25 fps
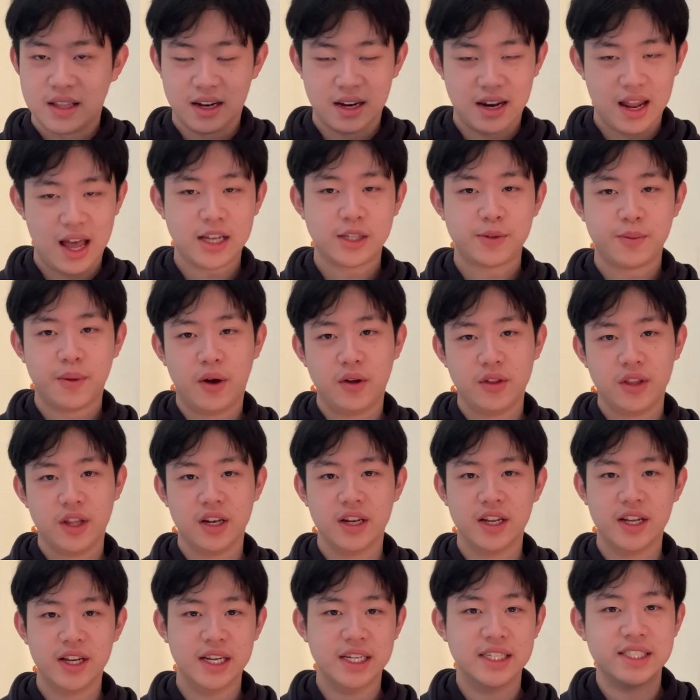The last one on
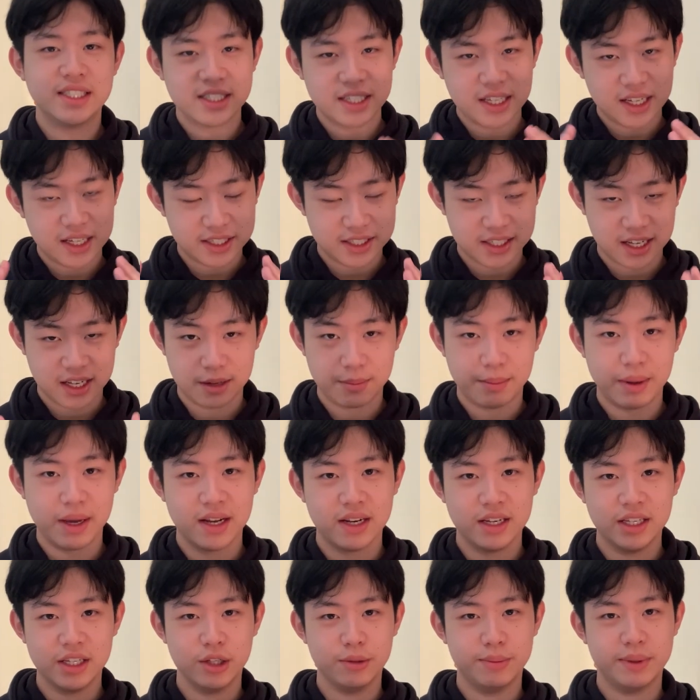the list is gonna be
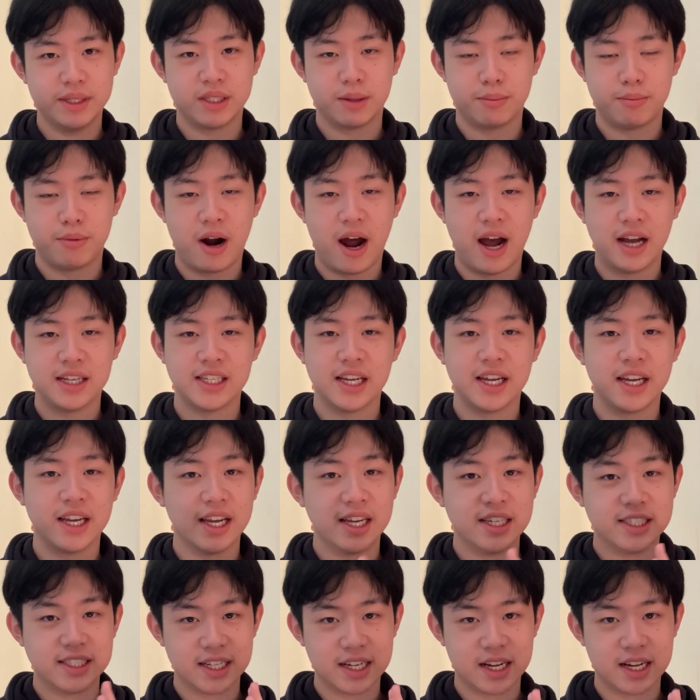a little bit surprising is